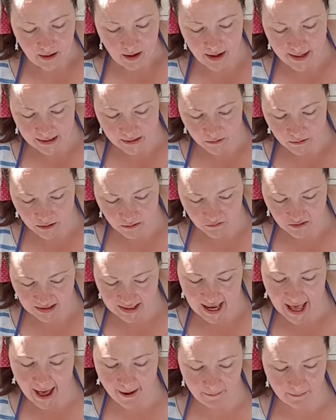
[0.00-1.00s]
I sort of
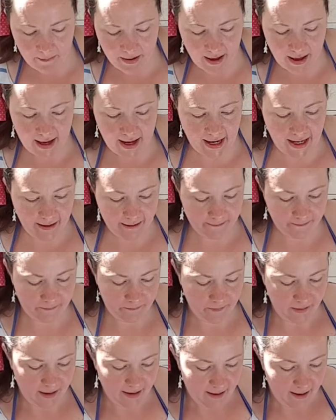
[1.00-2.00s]
tap mine
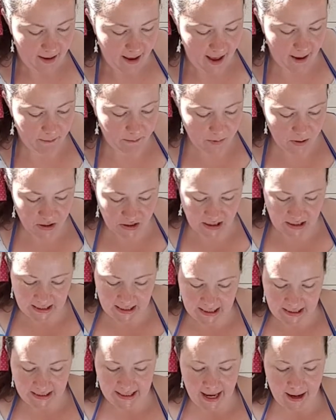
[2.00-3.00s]
and push it
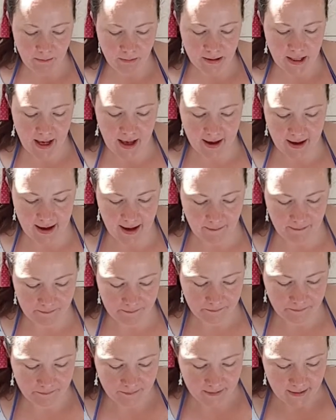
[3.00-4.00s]
at the same
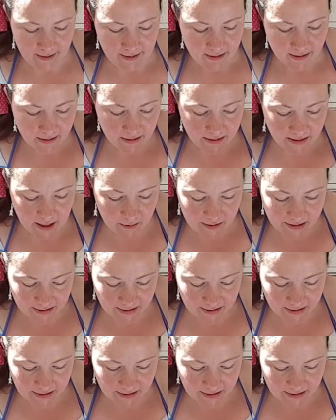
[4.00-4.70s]
time so